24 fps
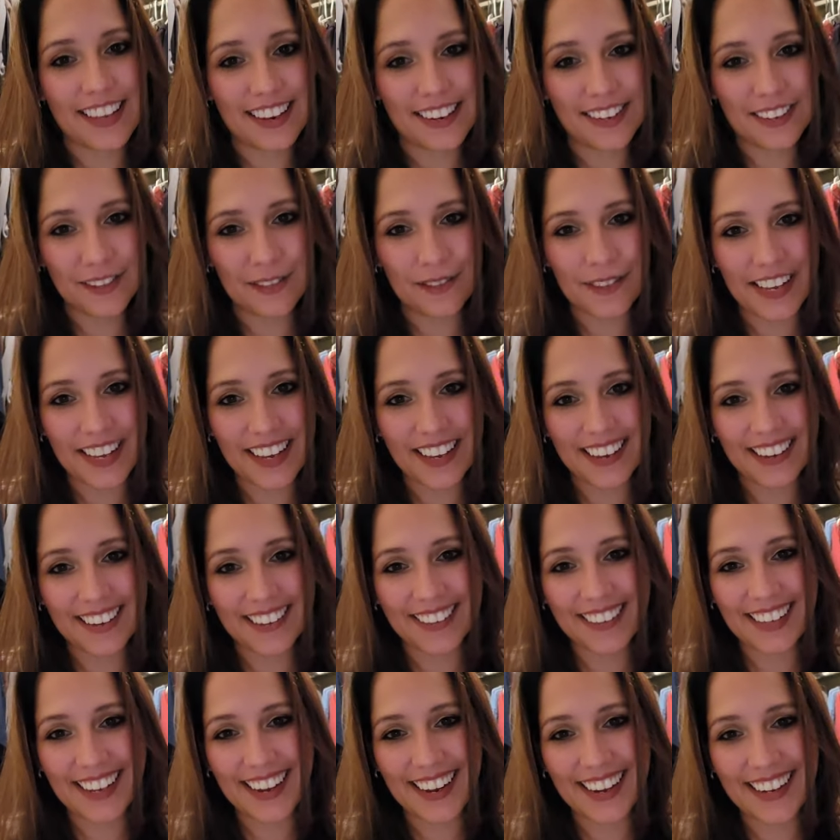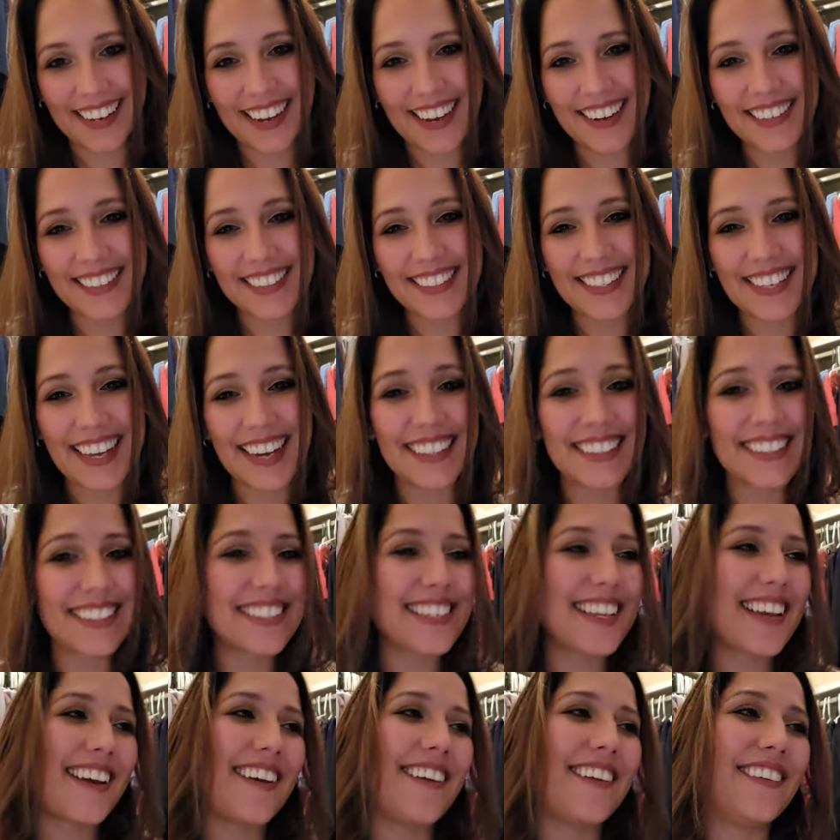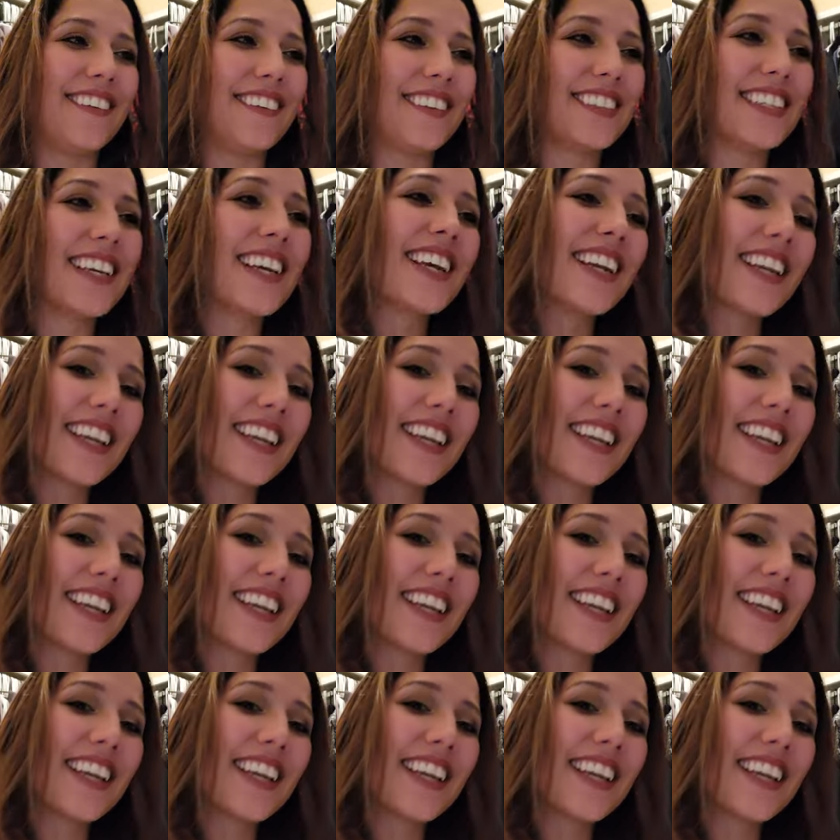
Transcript: end of the week, okay? How does that sound?